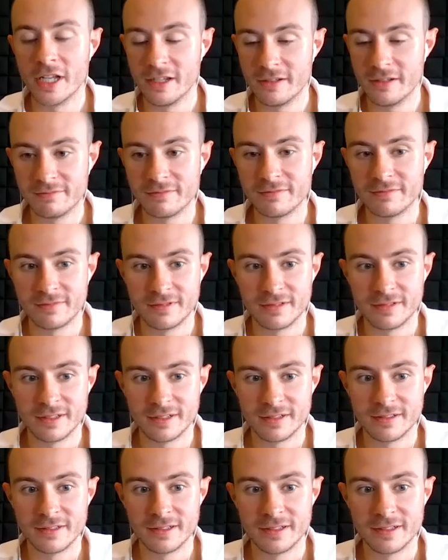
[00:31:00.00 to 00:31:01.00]

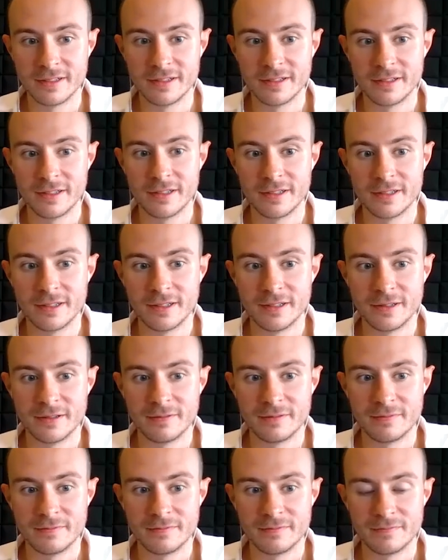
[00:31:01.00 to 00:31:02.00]

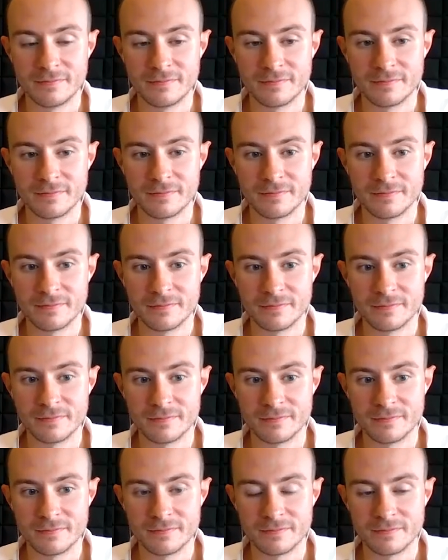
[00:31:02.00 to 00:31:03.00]

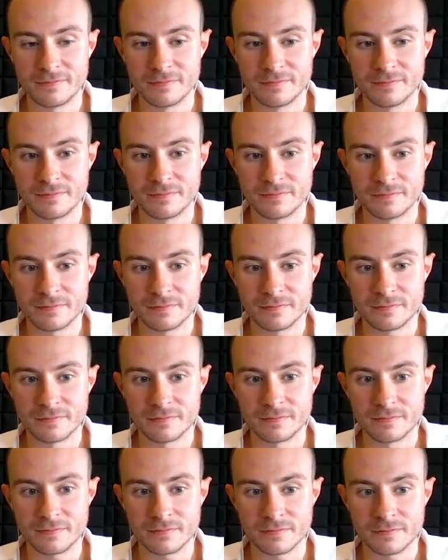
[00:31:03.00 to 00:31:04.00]

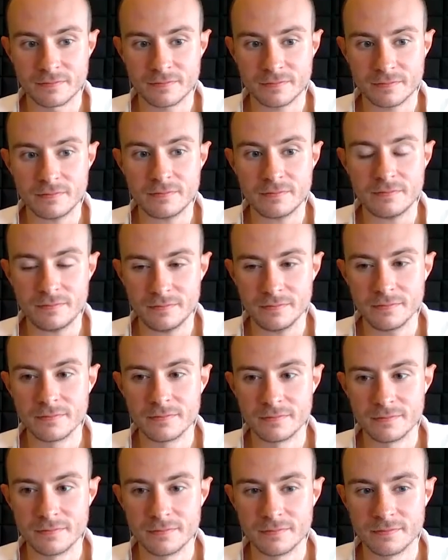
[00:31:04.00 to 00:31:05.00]

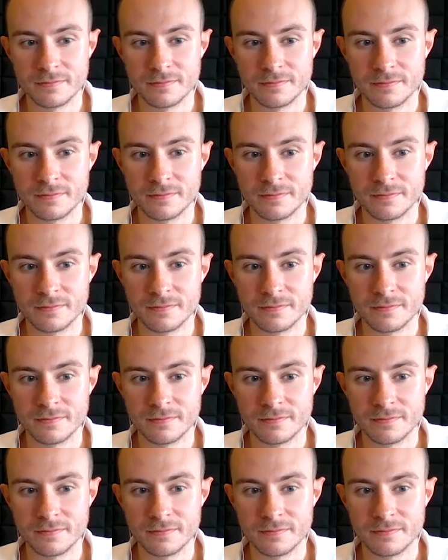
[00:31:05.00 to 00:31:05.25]
The person shown says nothing.